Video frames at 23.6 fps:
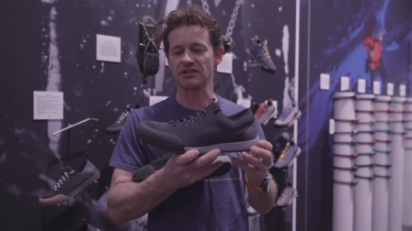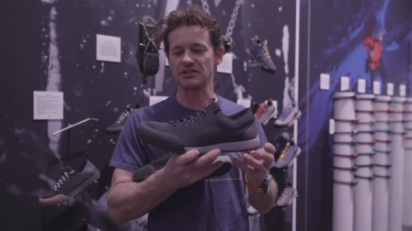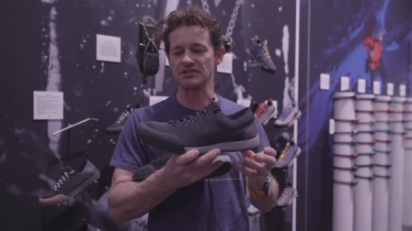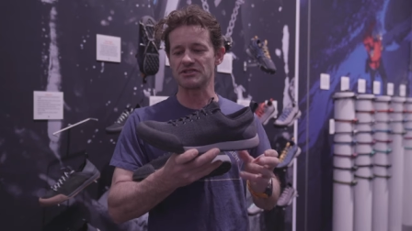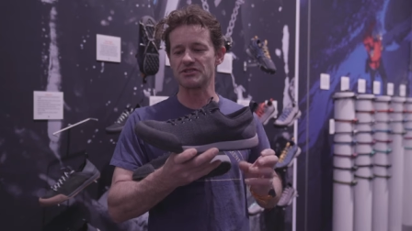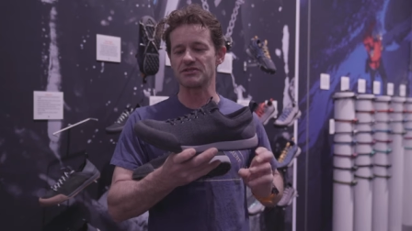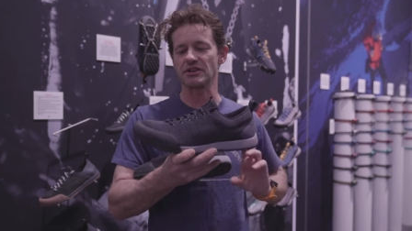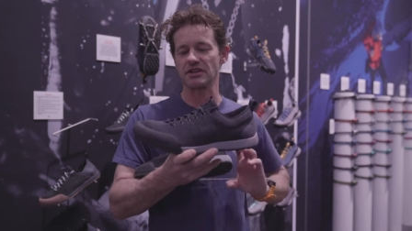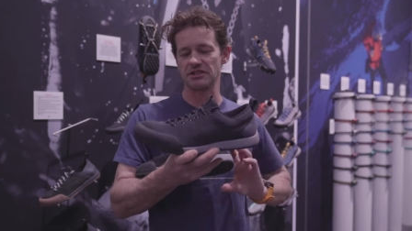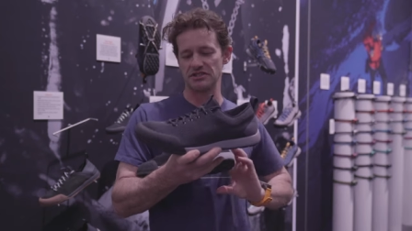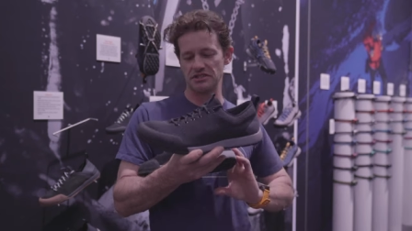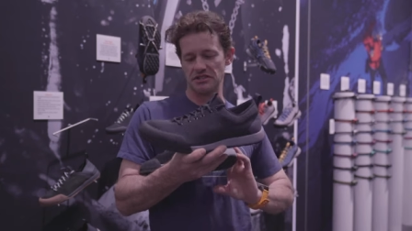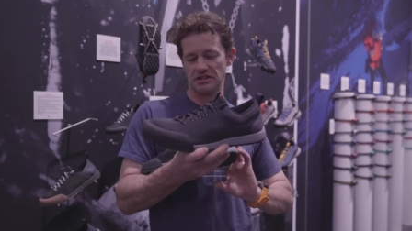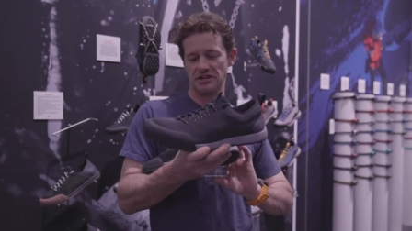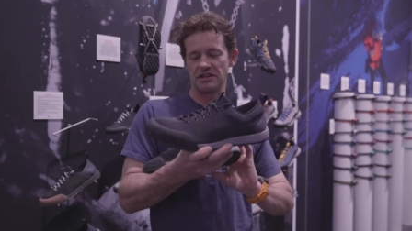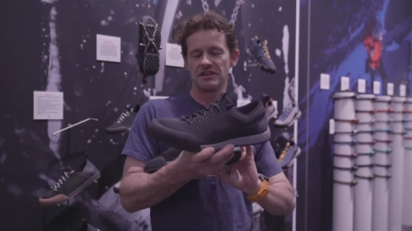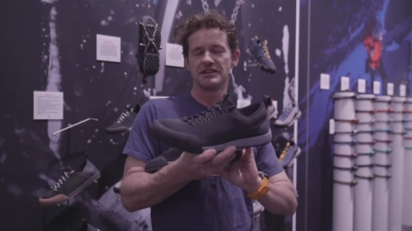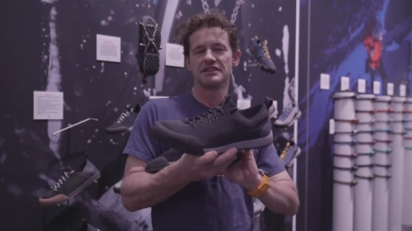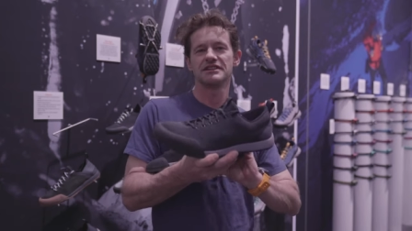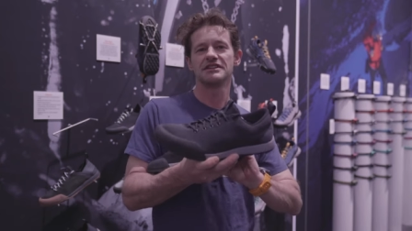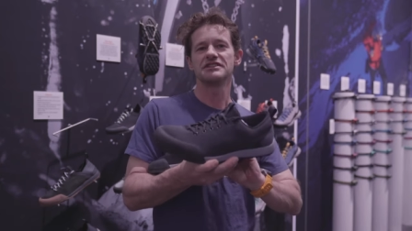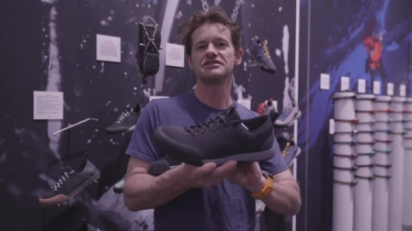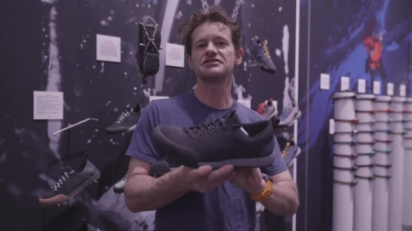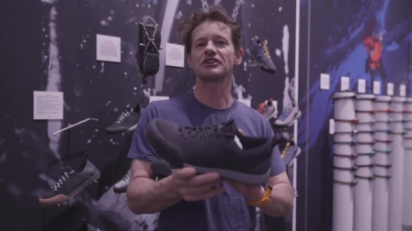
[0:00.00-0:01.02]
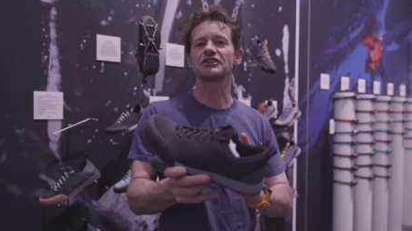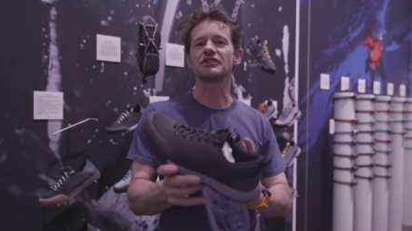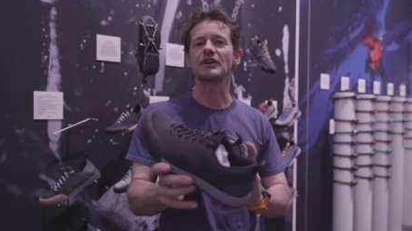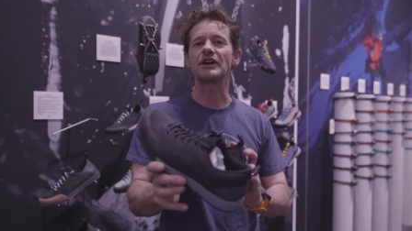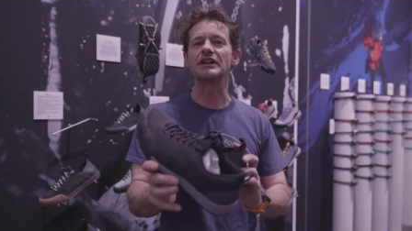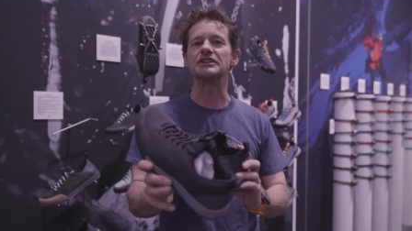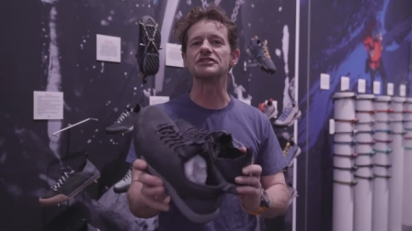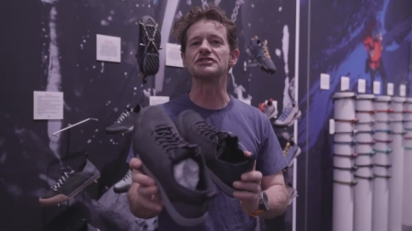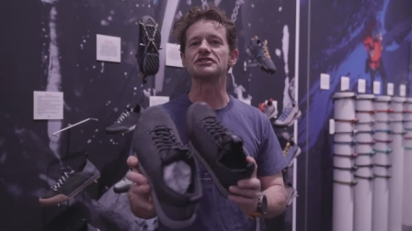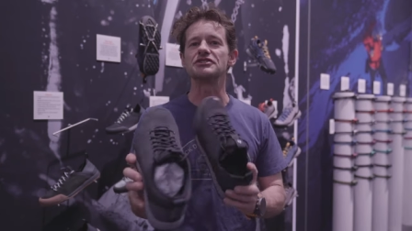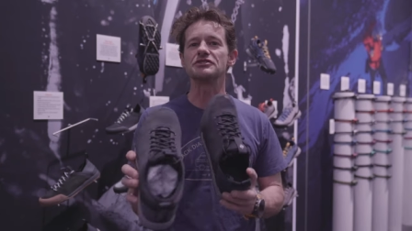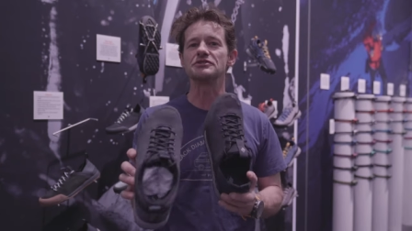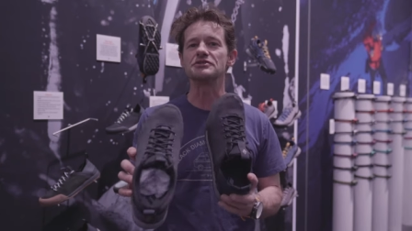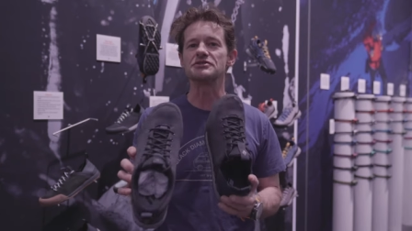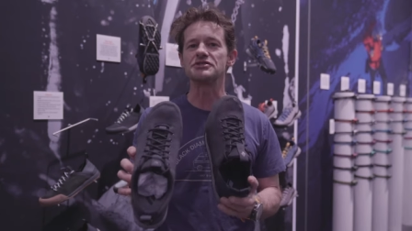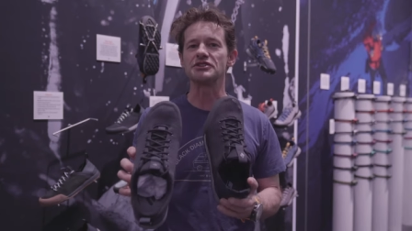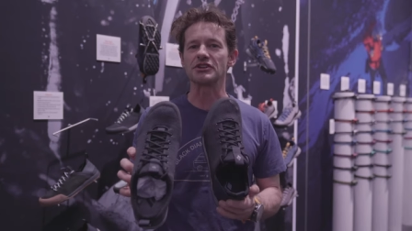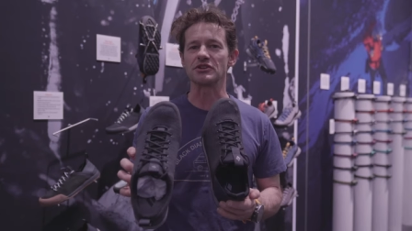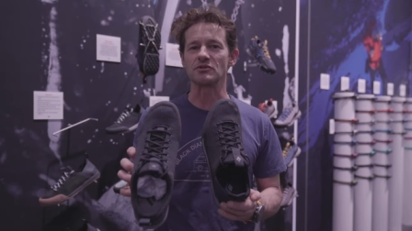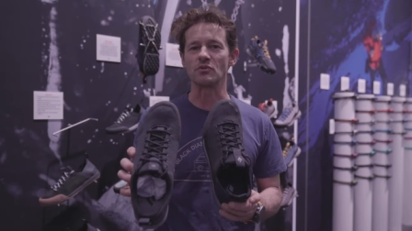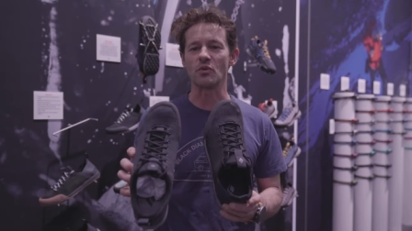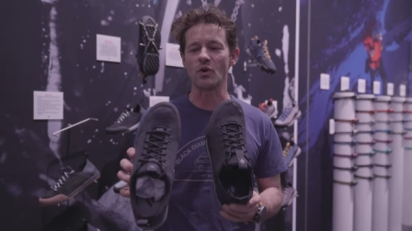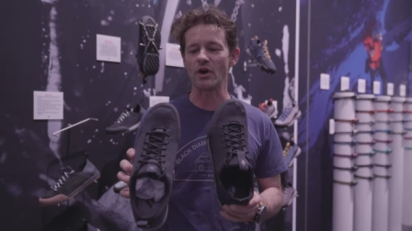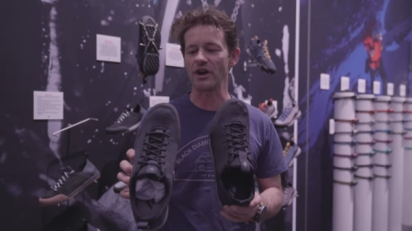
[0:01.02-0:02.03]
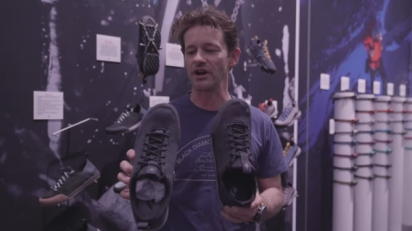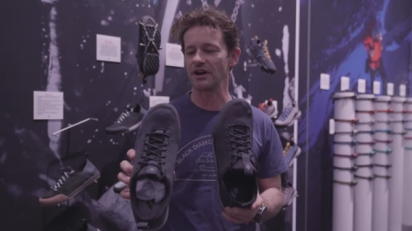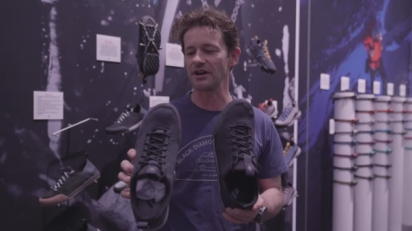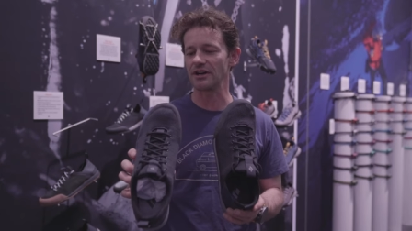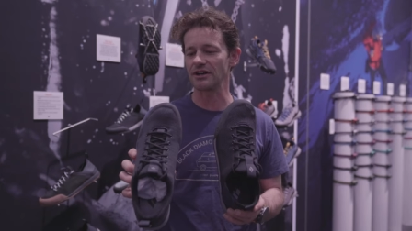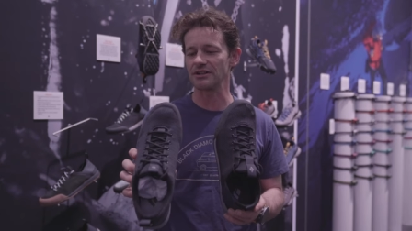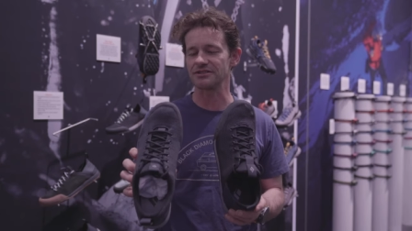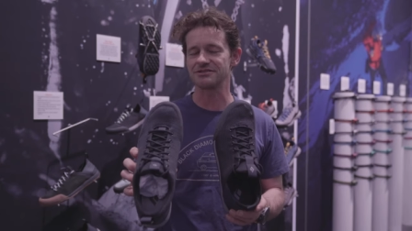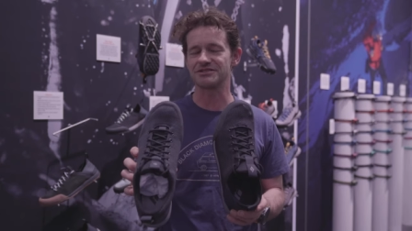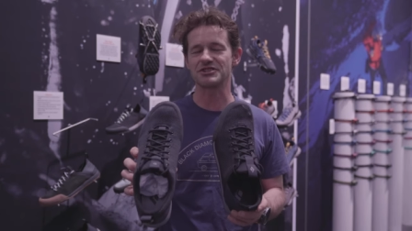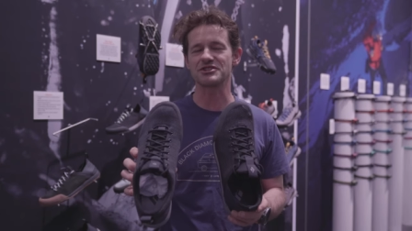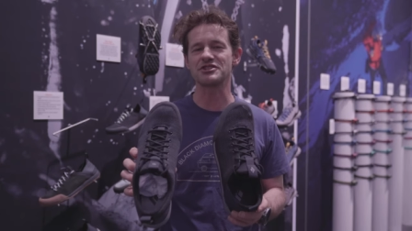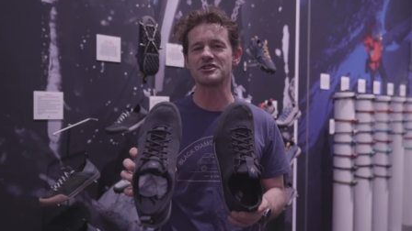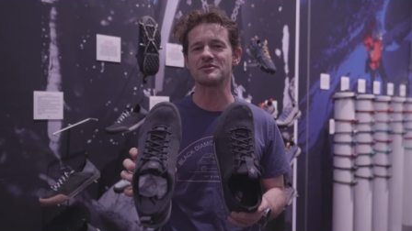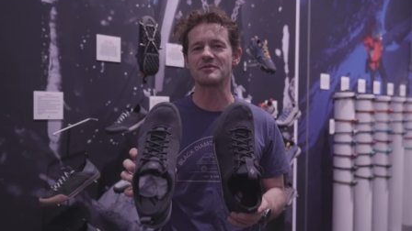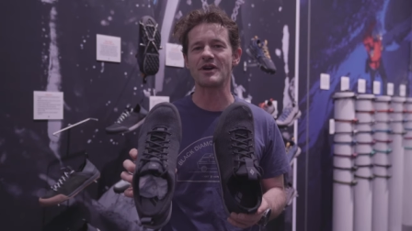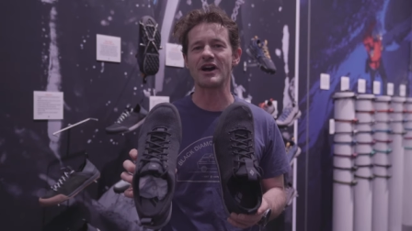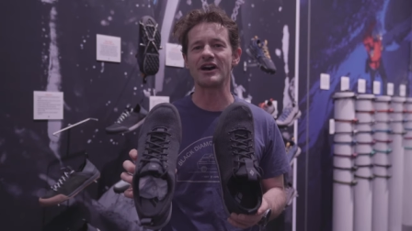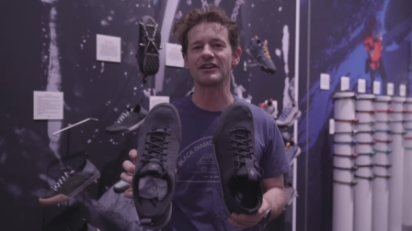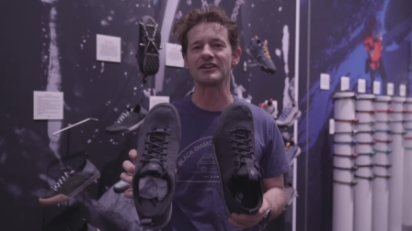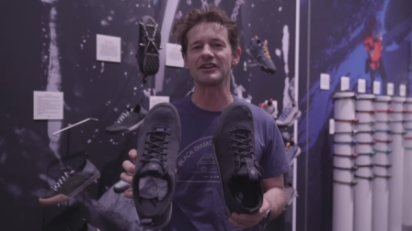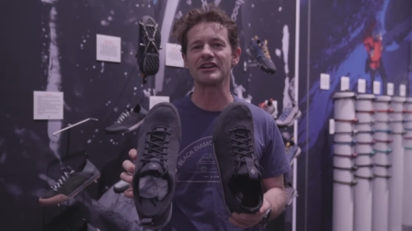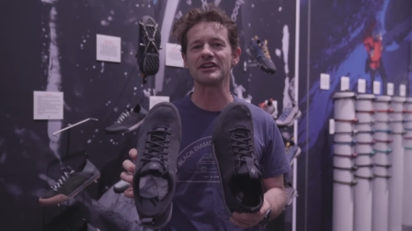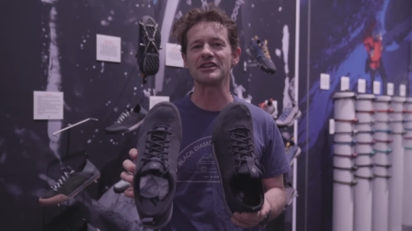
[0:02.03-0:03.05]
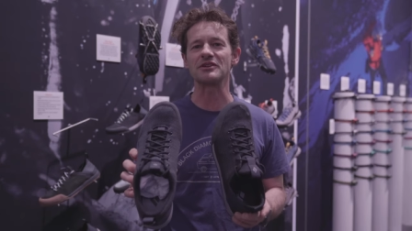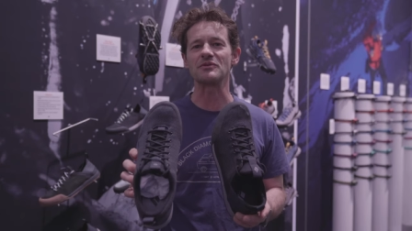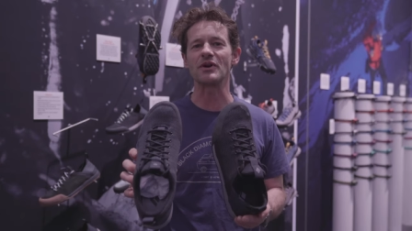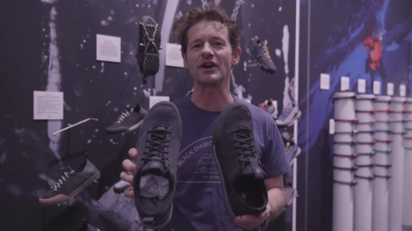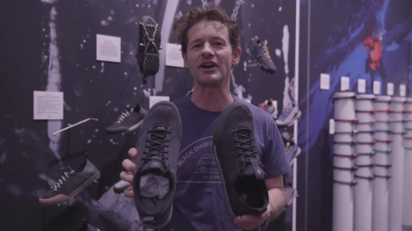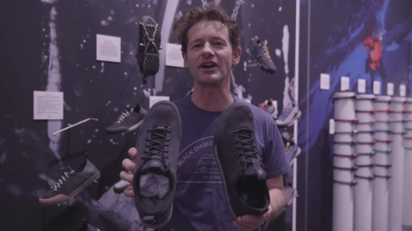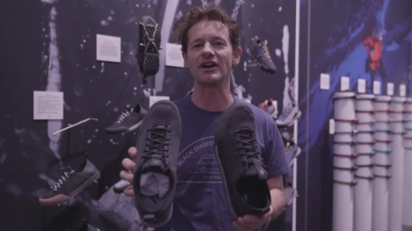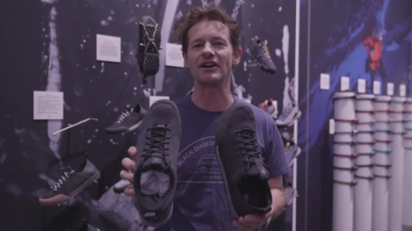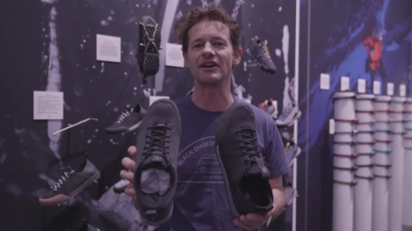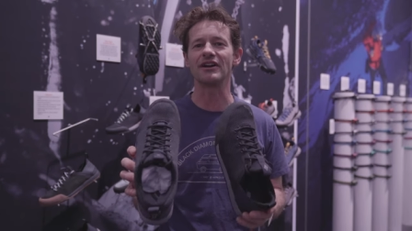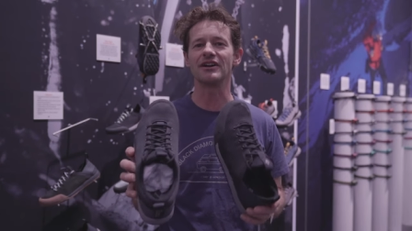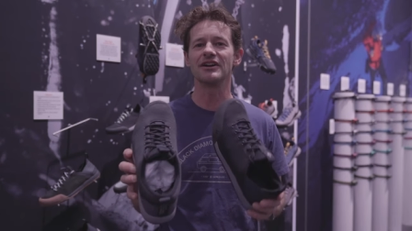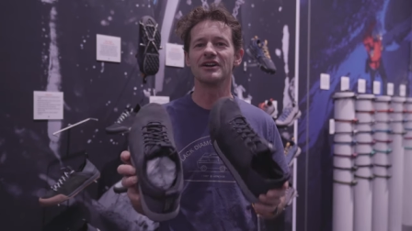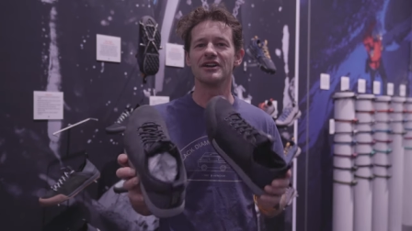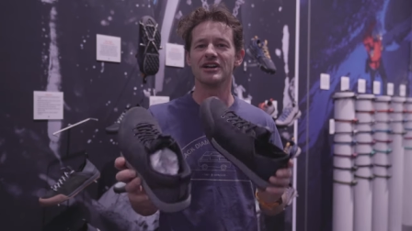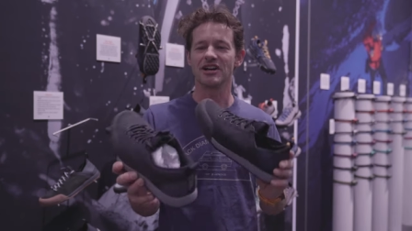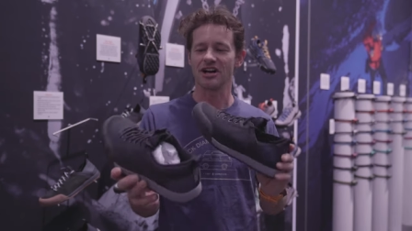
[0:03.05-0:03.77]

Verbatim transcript: construction. These are great shoes you can wear just about anywhere,